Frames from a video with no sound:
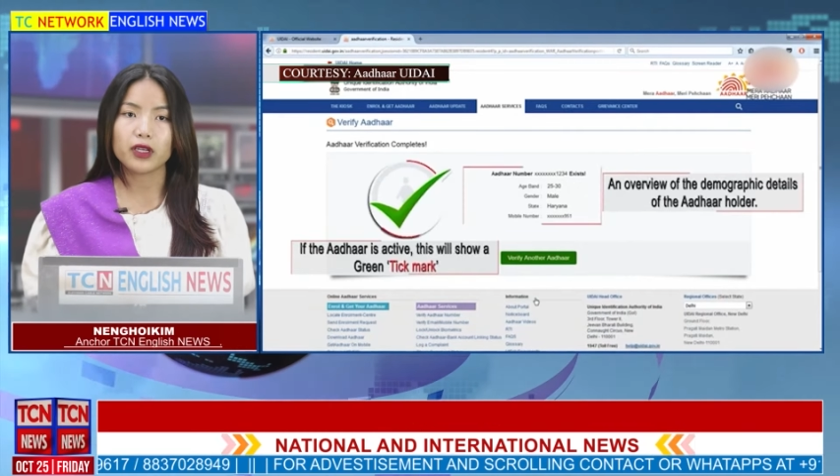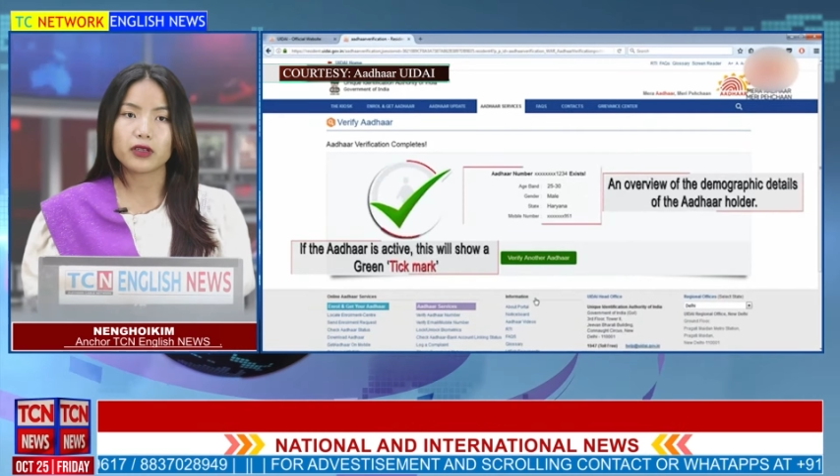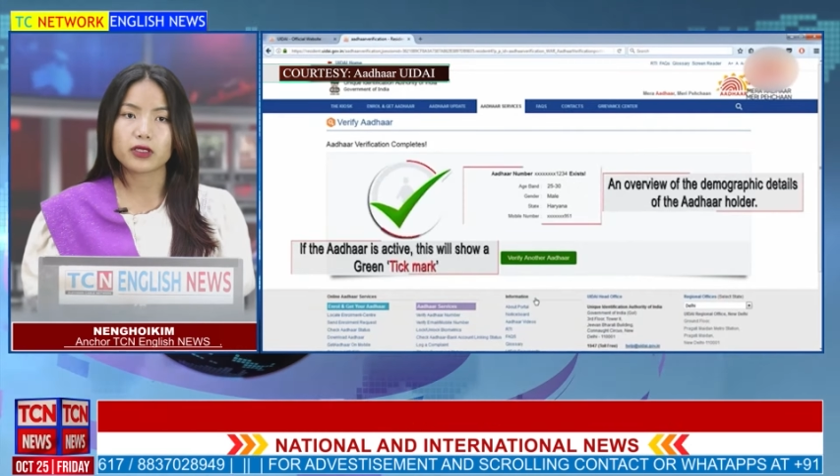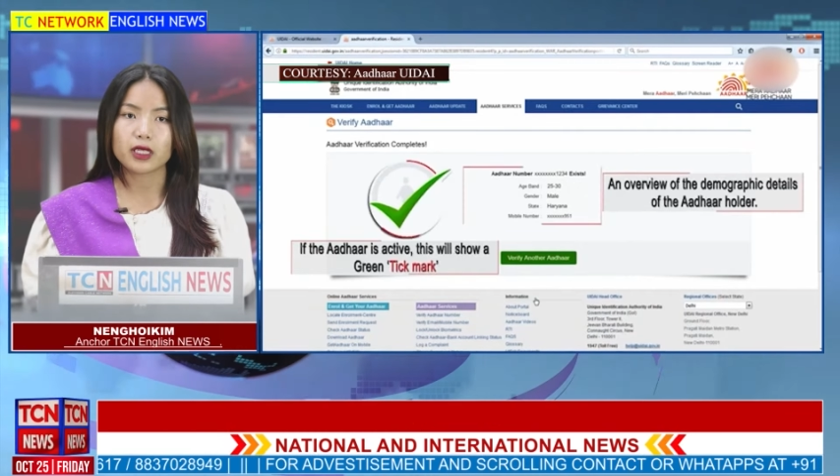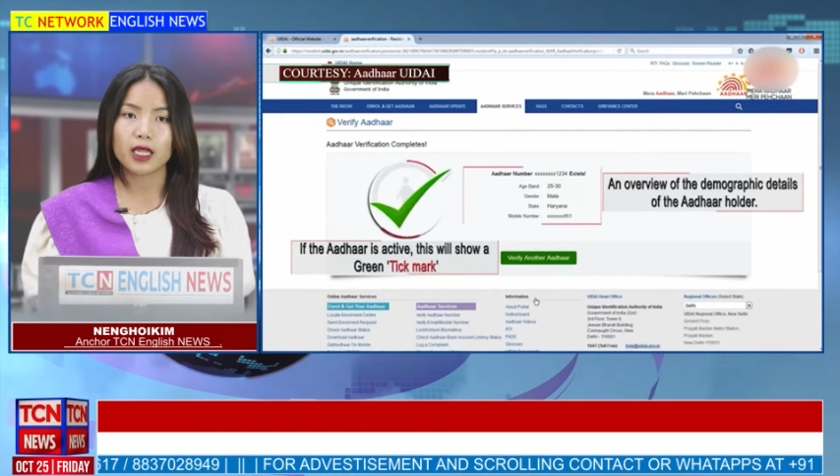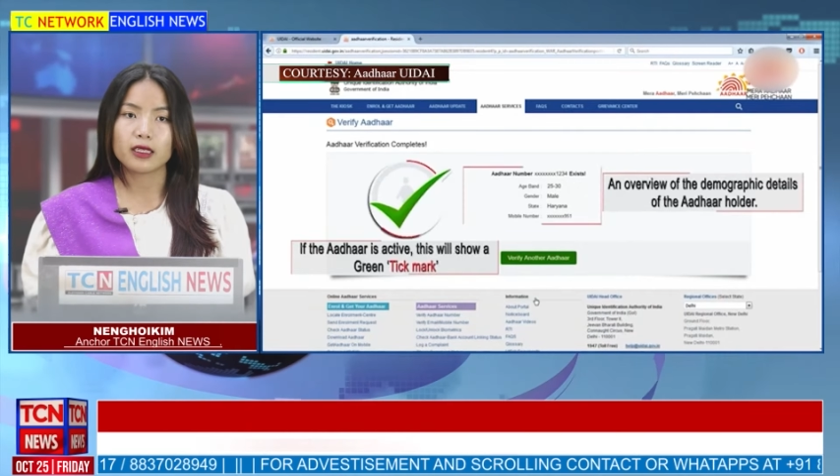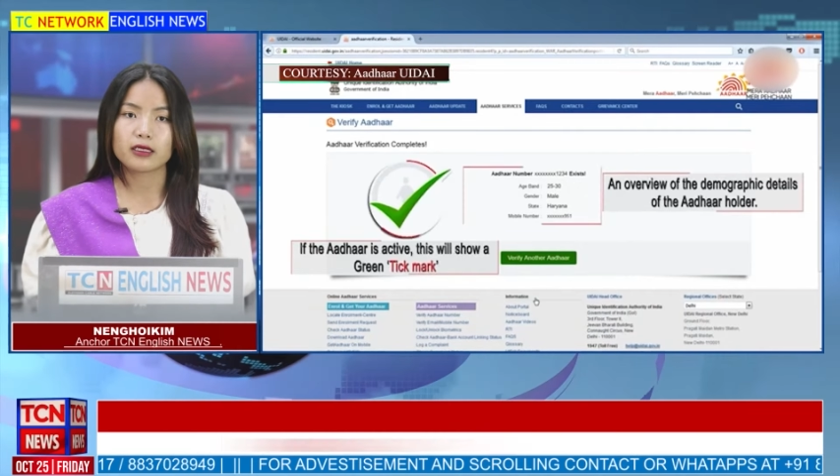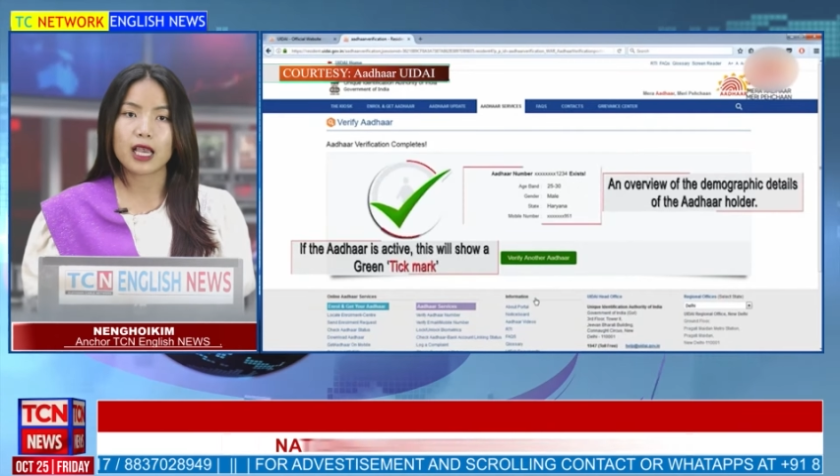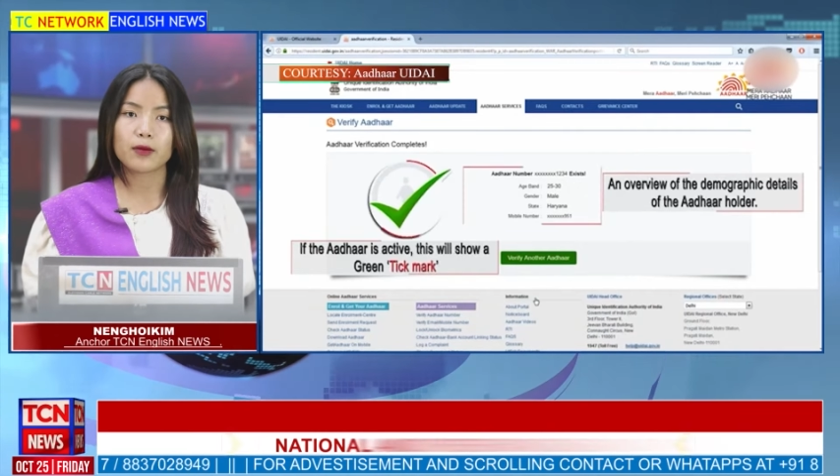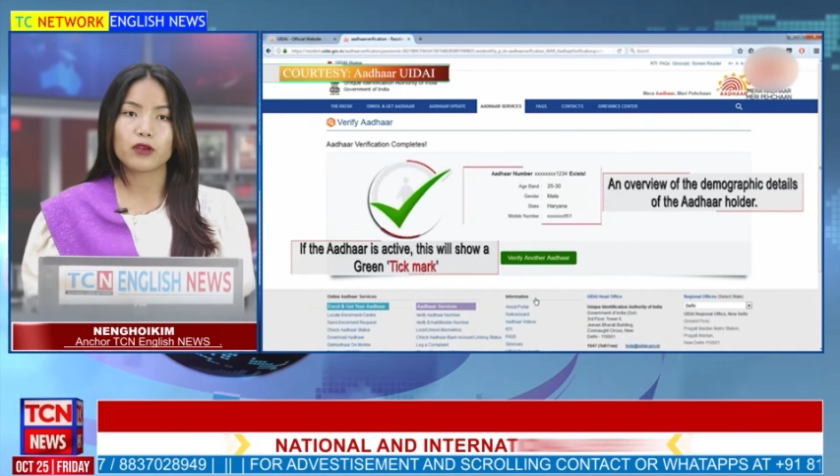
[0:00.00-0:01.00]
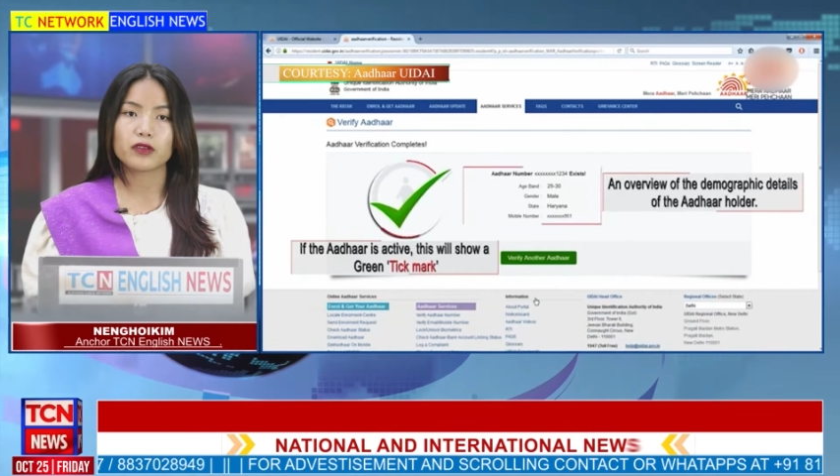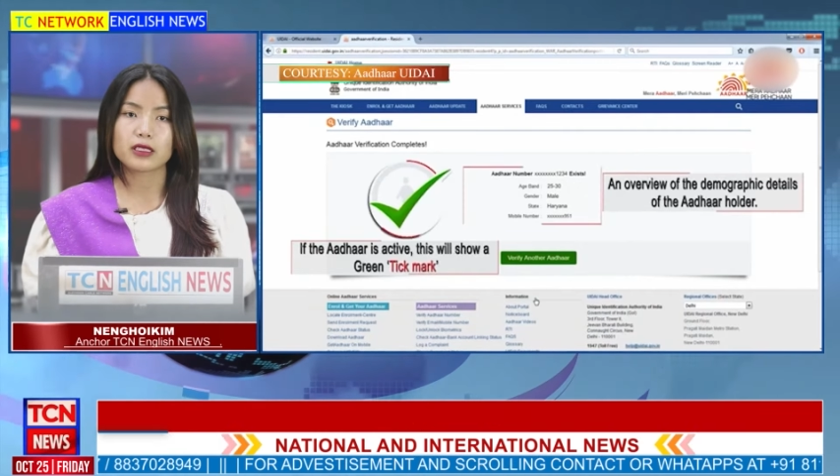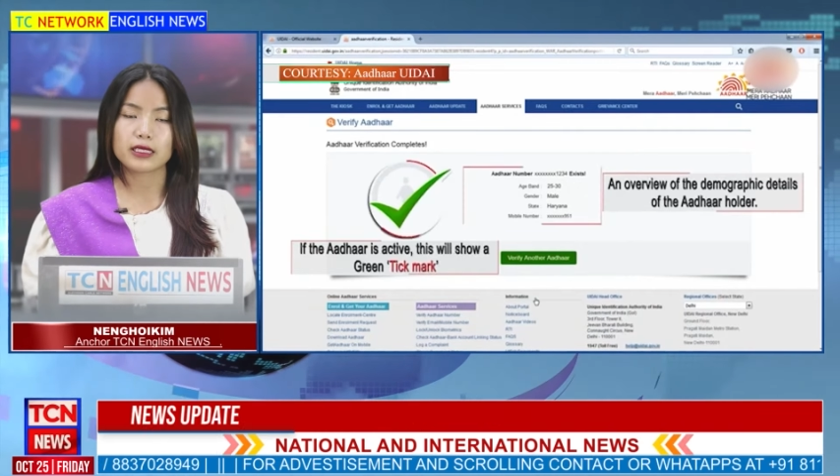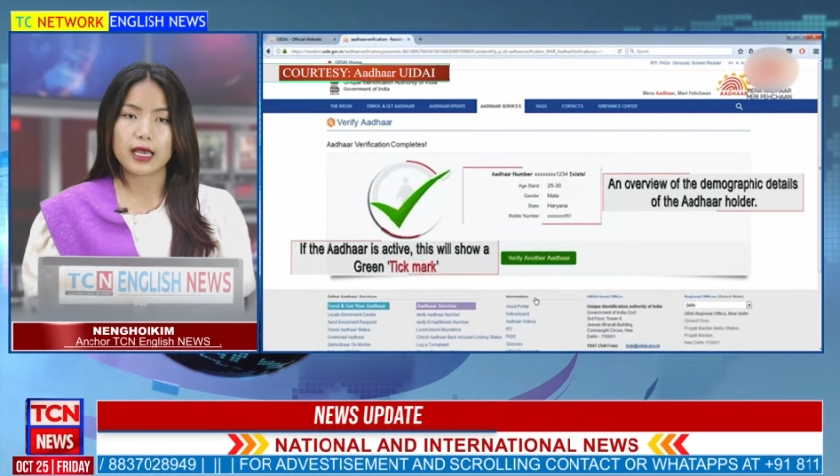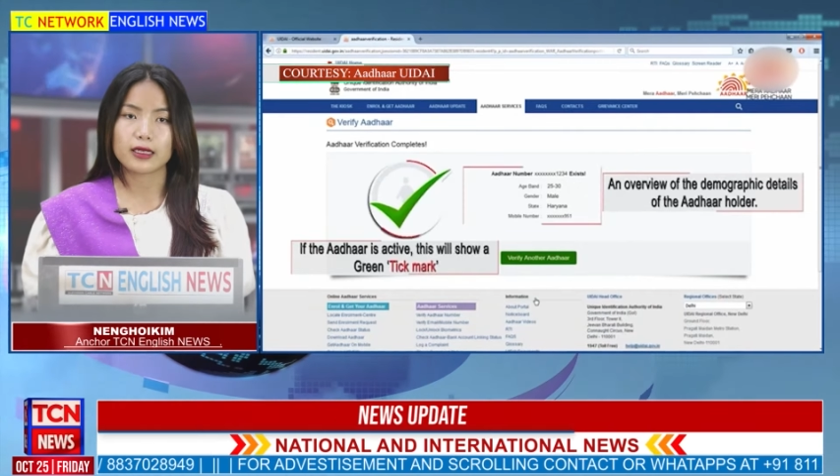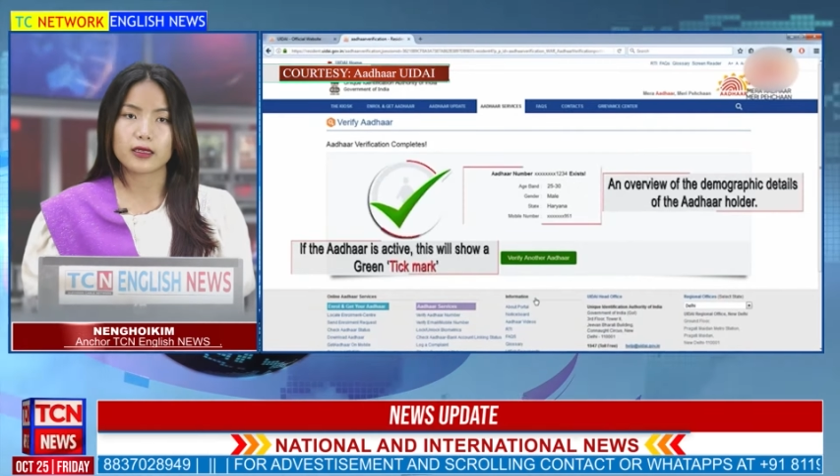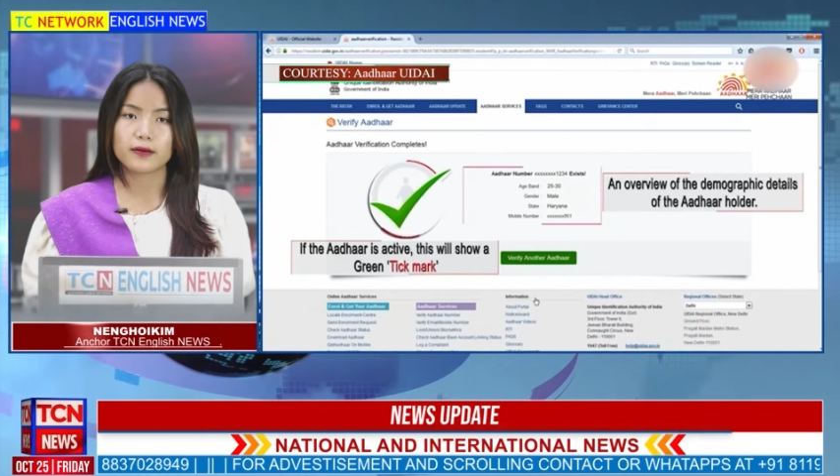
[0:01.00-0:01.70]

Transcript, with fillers: years at the time of his death.